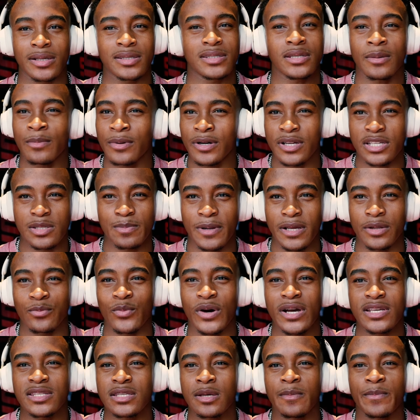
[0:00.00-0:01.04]
Someone explain,
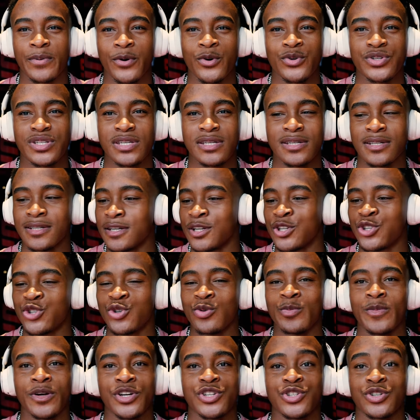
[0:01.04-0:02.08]
why is there protein in a
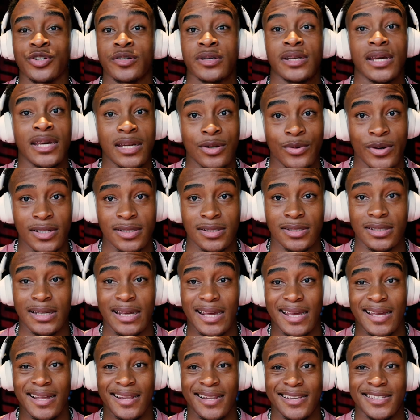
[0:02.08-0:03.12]
turmeric shot? Anyways,
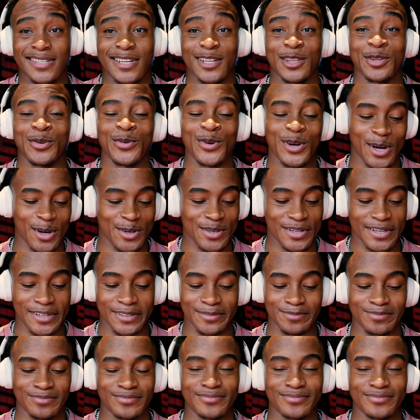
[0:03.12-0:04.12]
let's get the workout done.